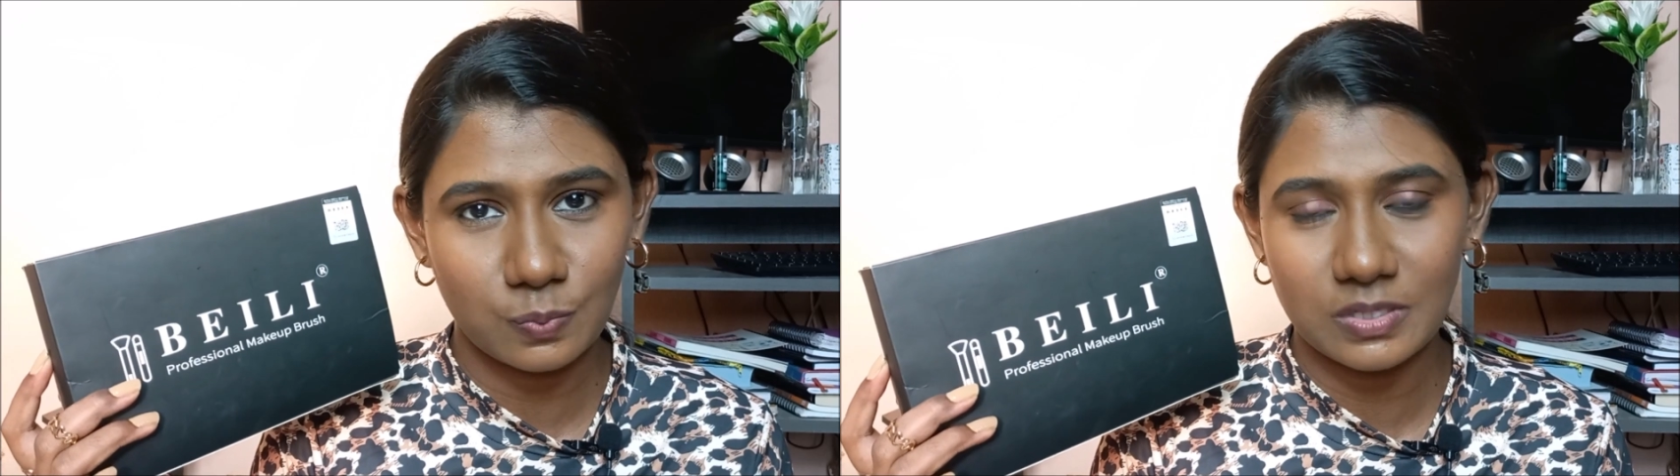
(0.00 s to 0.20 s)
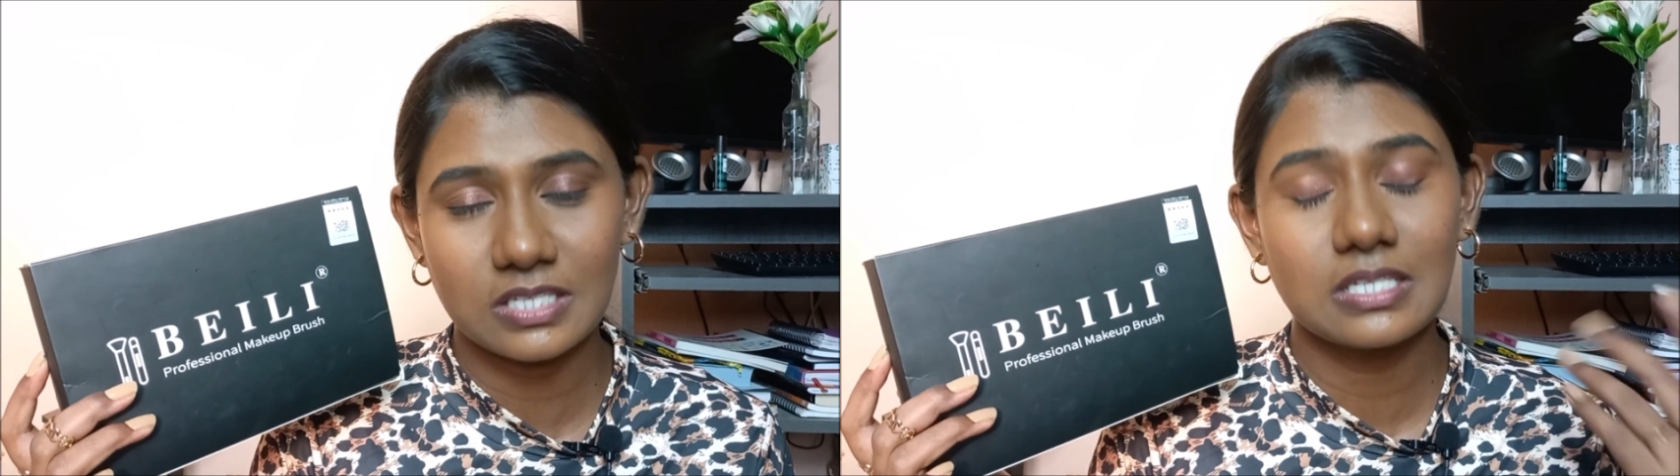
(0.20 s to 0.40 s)

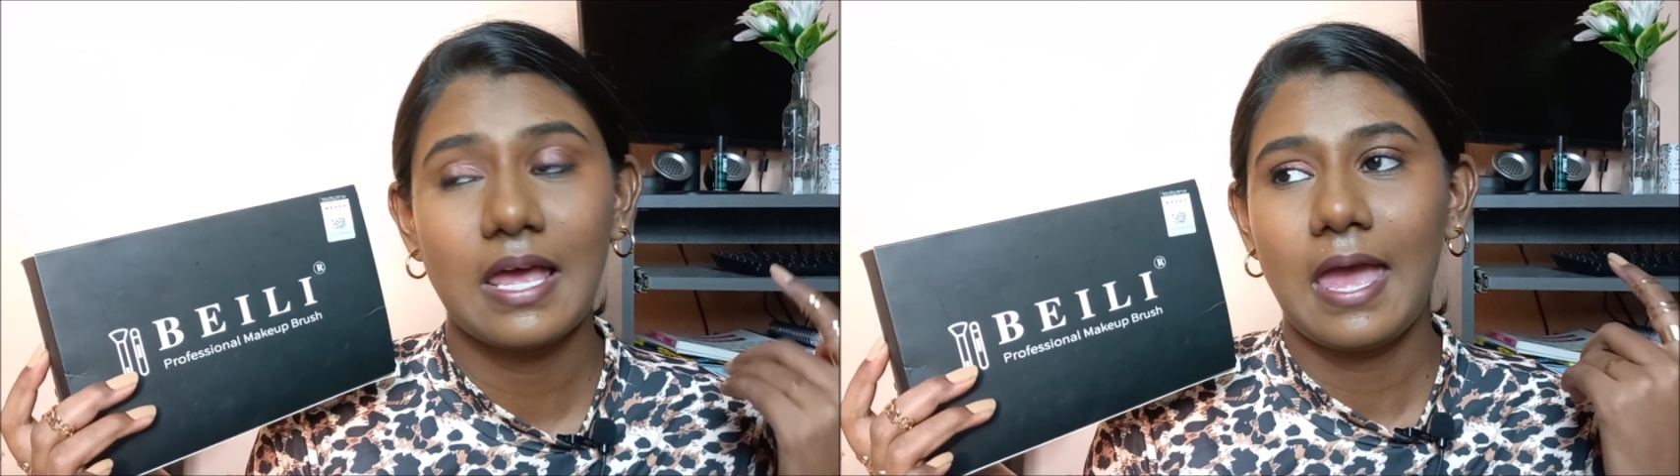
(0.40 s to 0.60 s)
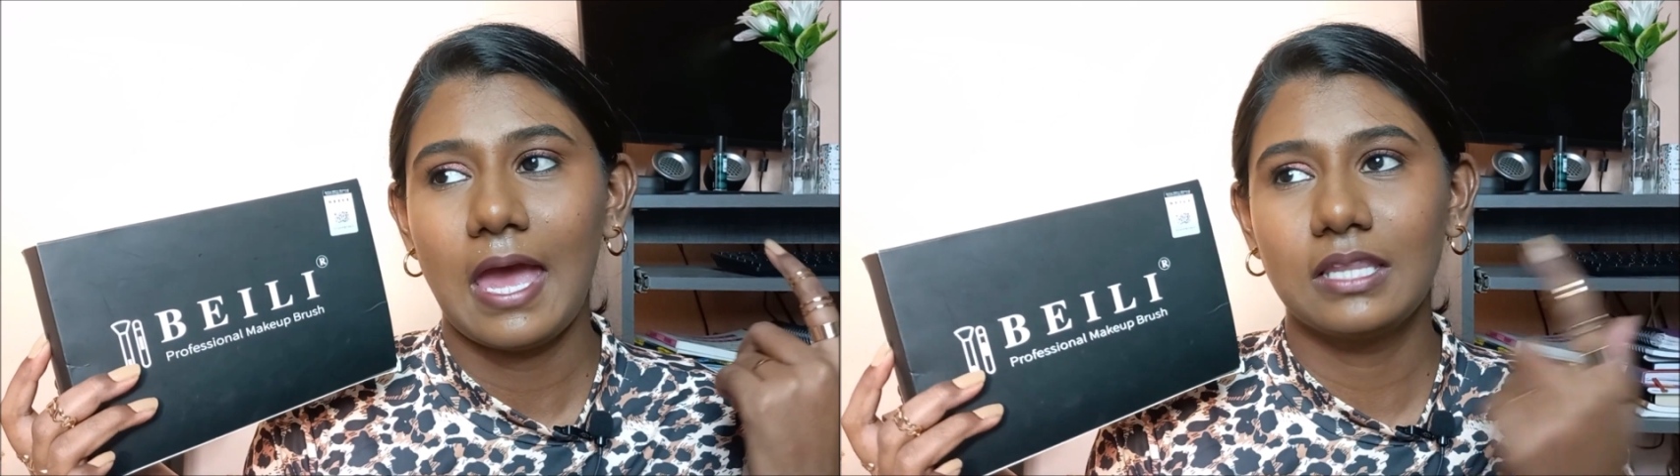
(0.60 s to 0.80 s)
rupees,
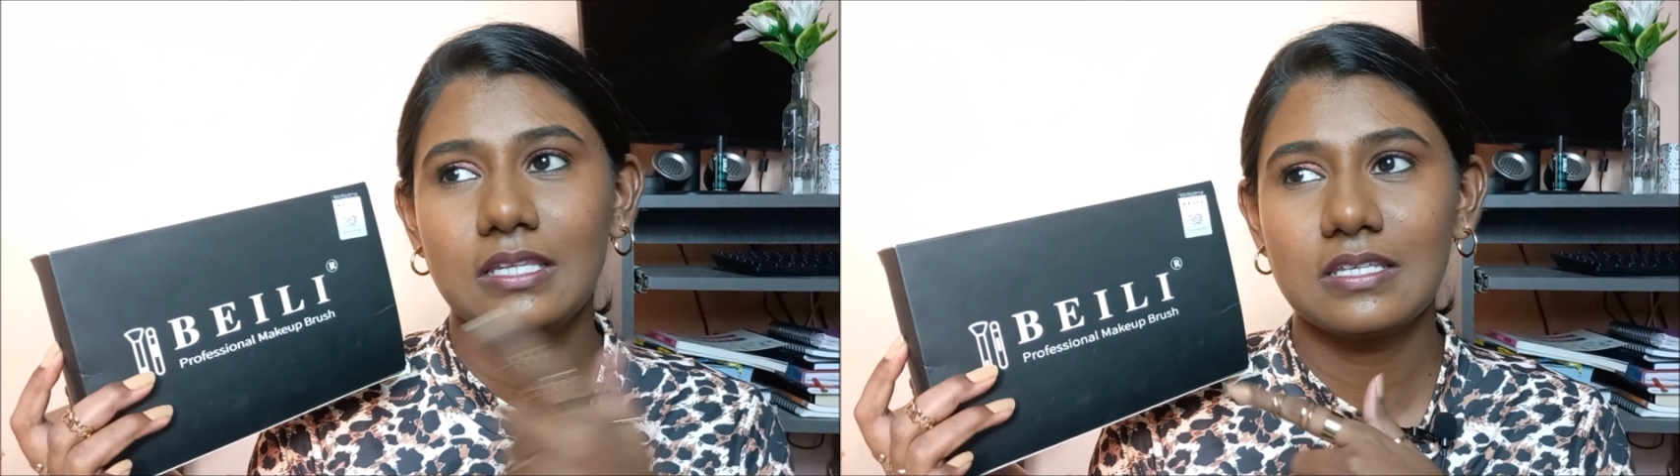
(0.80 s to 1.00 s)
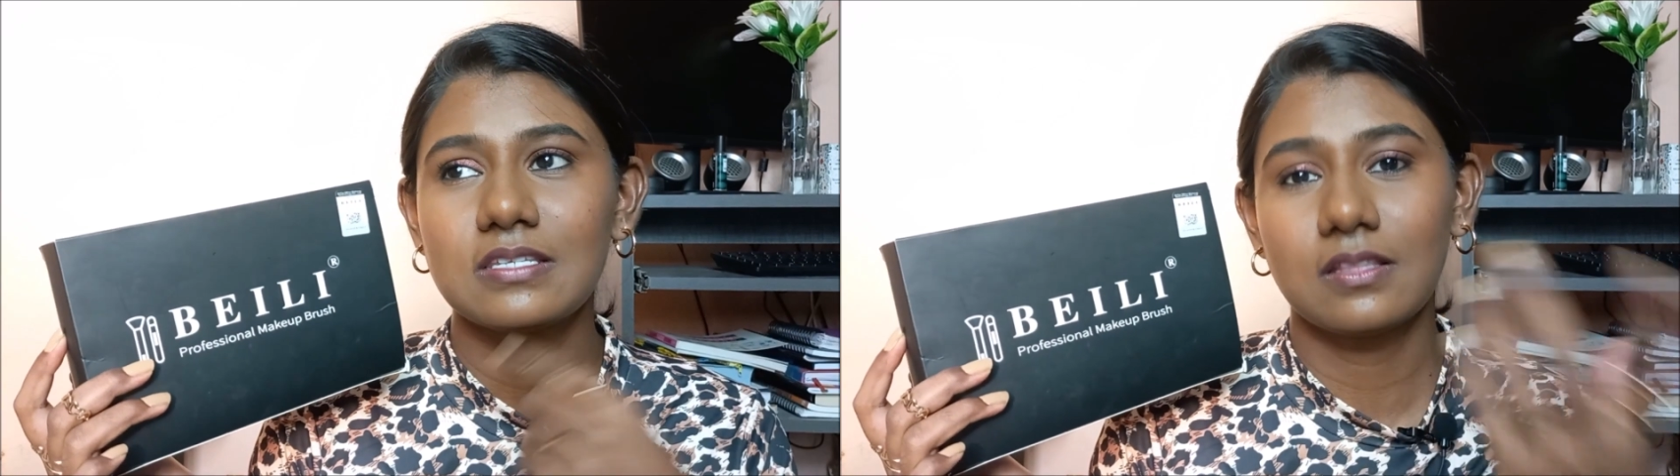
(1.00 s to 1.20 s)
and
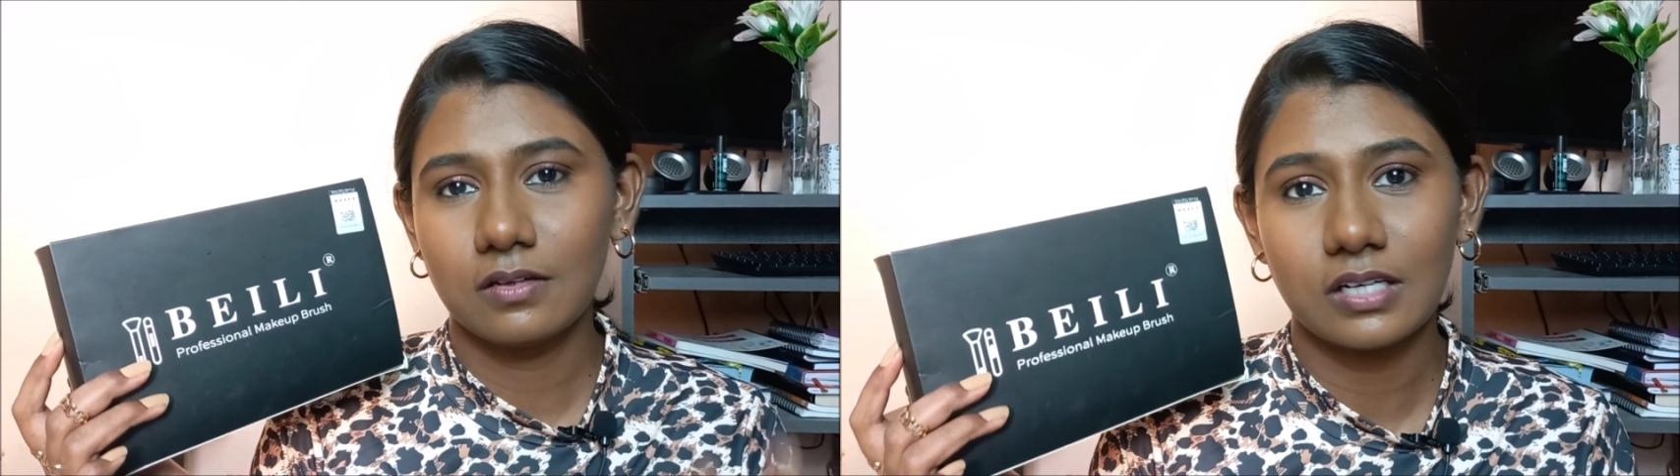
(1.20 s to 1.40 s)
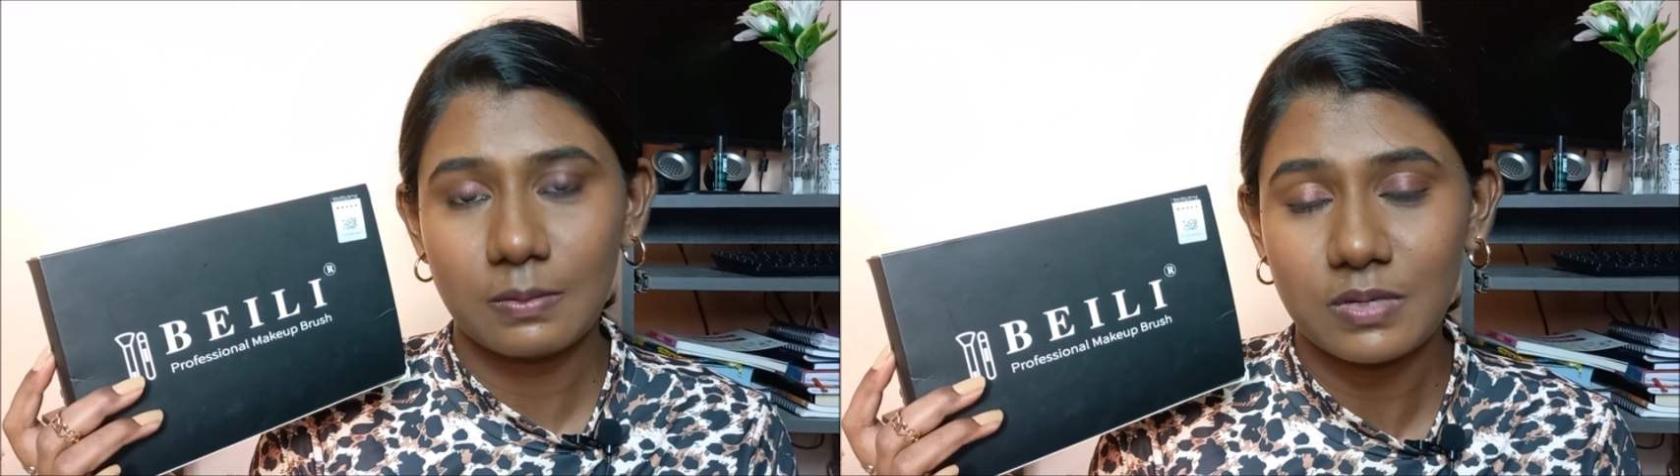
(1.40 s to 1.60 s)
this is a
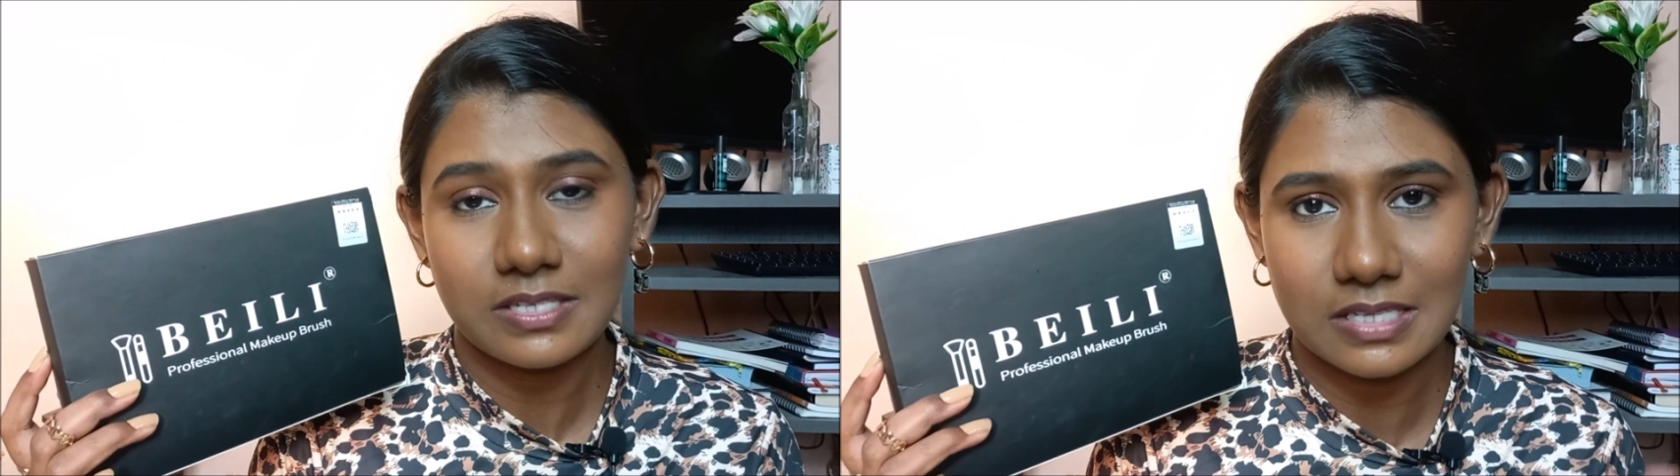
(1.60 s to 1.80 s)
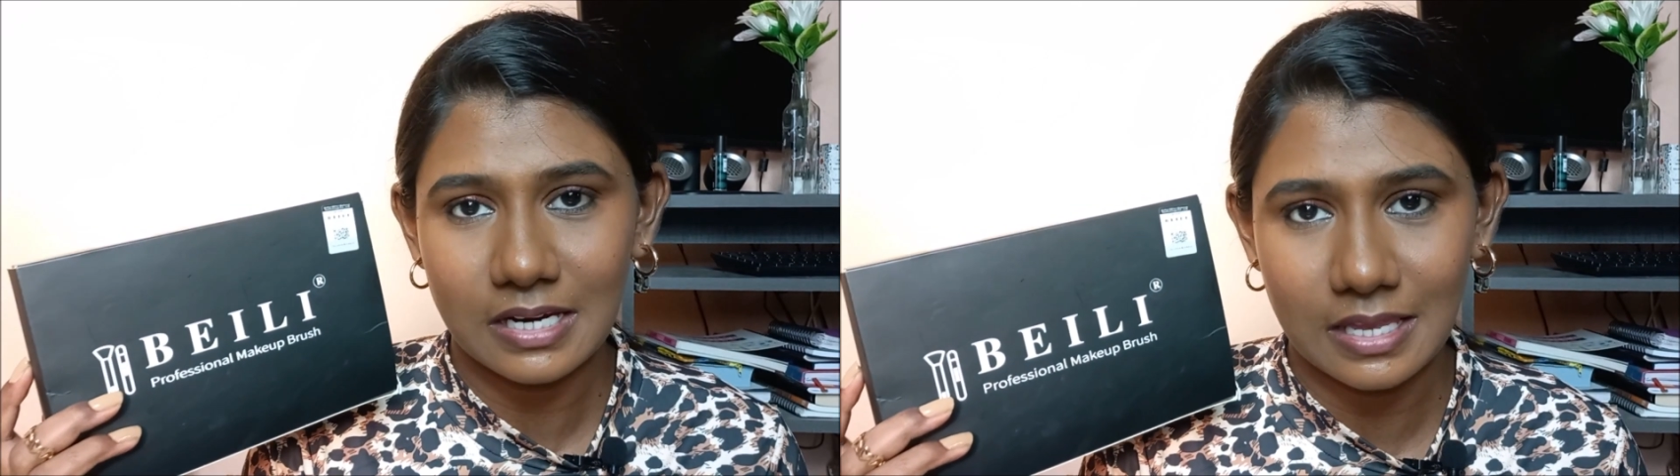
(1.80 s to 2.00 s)
30-piece set.